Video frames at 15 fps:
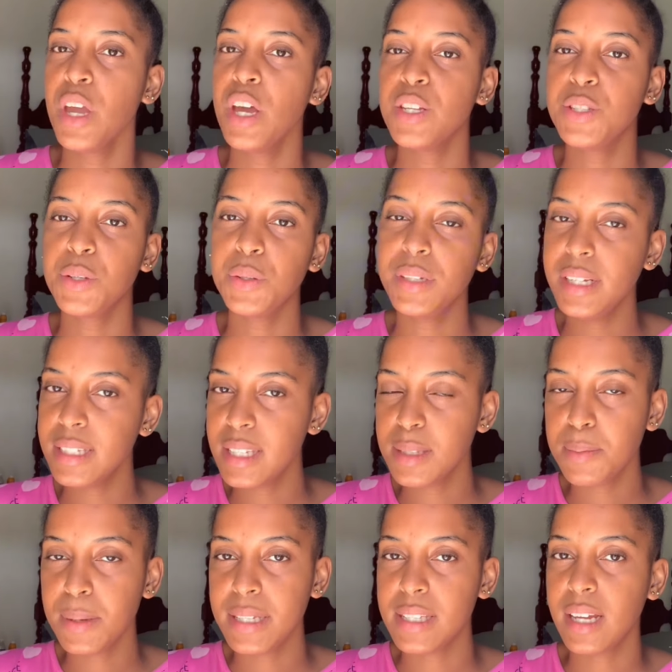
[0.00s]
So this is
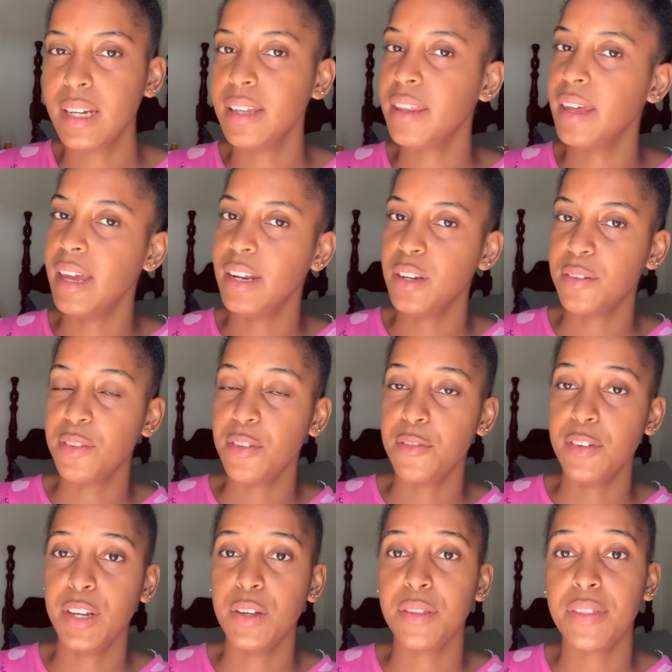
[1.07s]
basically the end of the
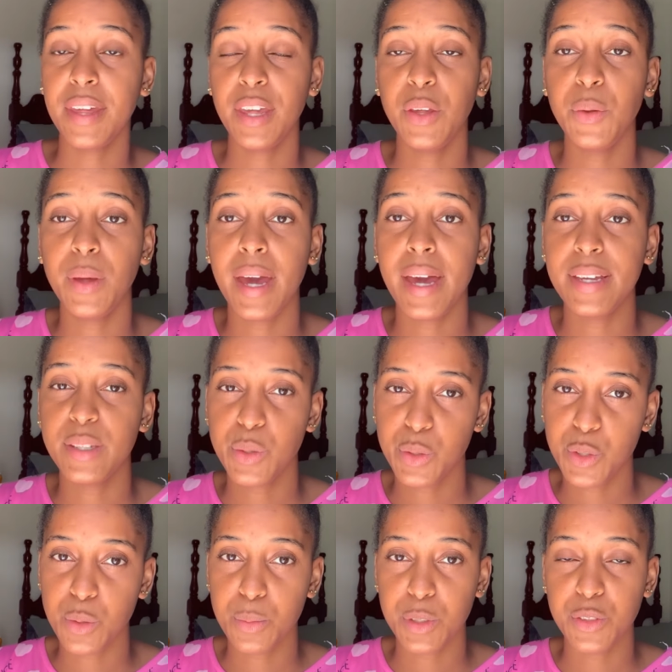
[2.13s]
video. Thank you guys
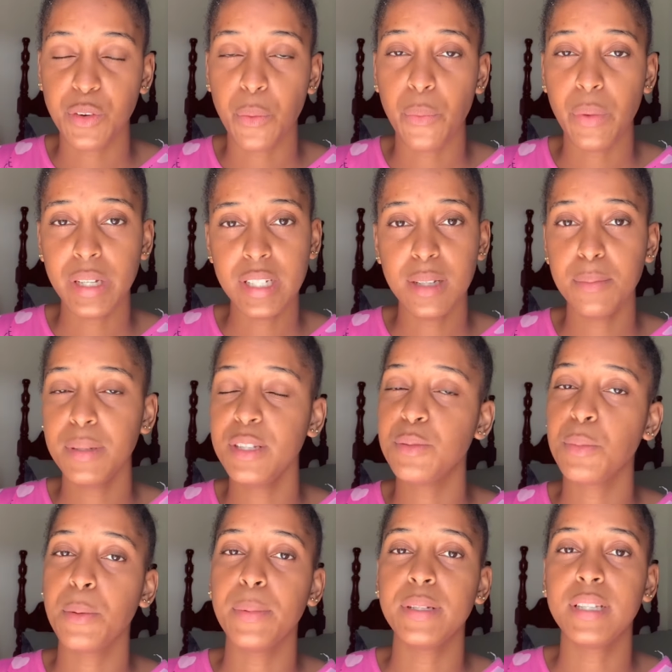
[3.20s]
so much for watching. Please
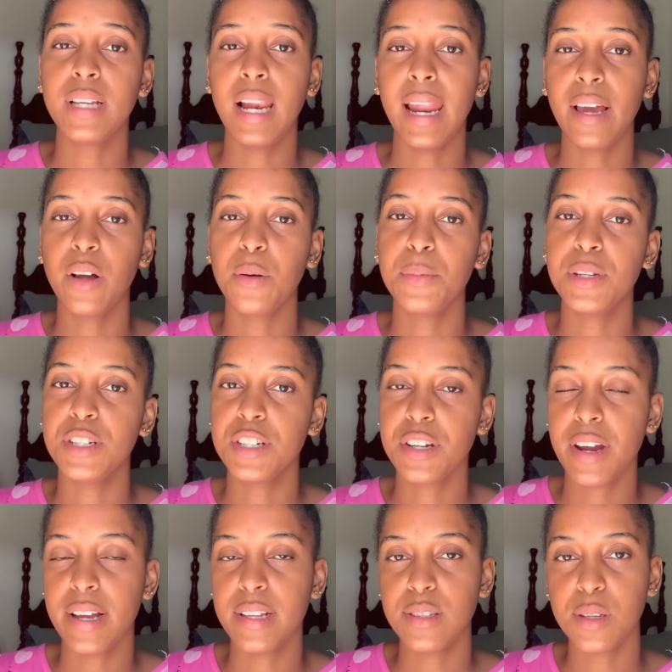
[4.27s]
remember to like, comment, share
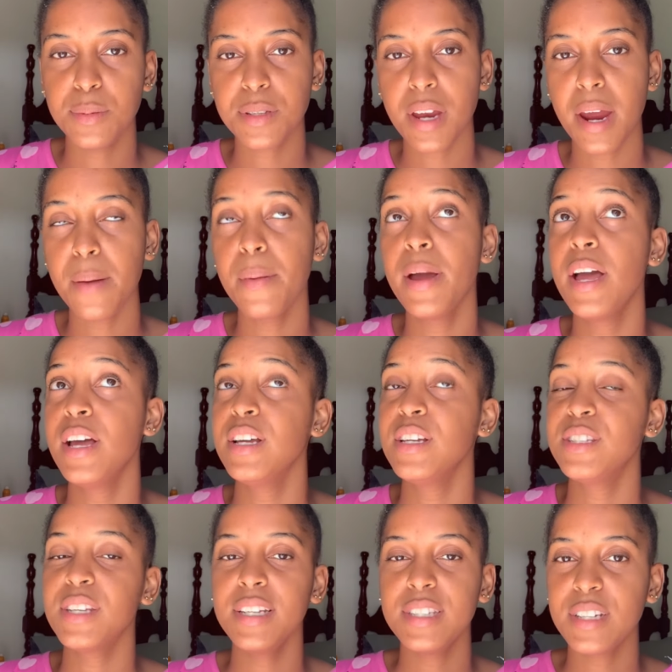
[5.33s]
and subscribe.
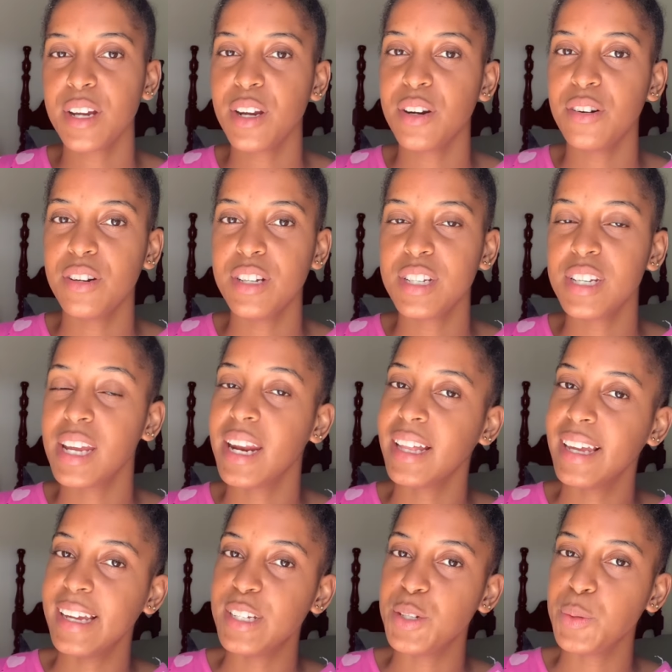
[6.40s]
So it's a girl rush, and I'll
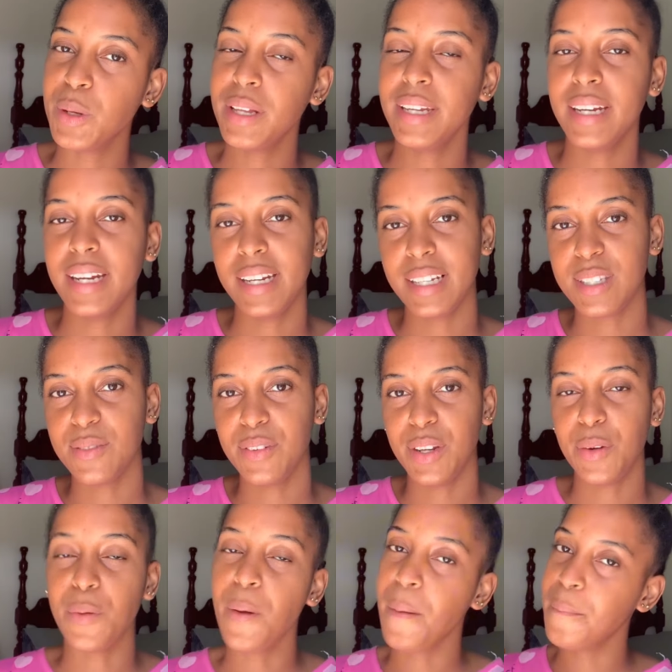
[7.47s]
catch you all in the next
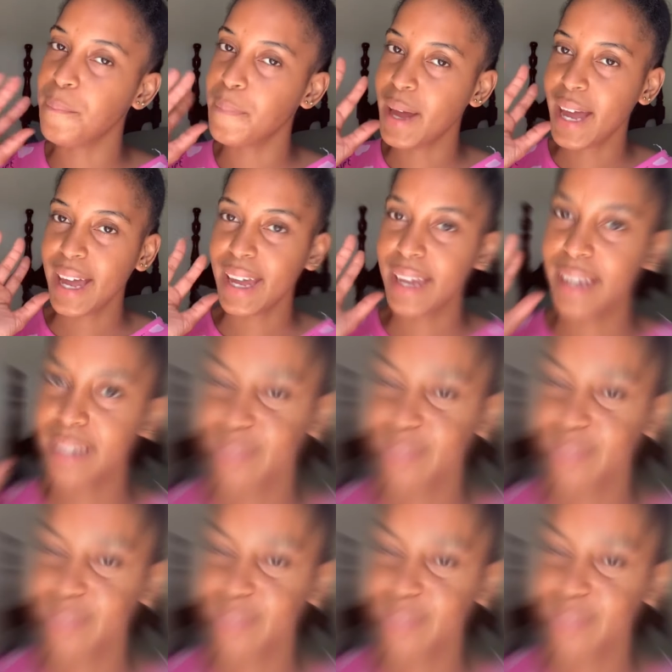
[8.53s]
video. Bye.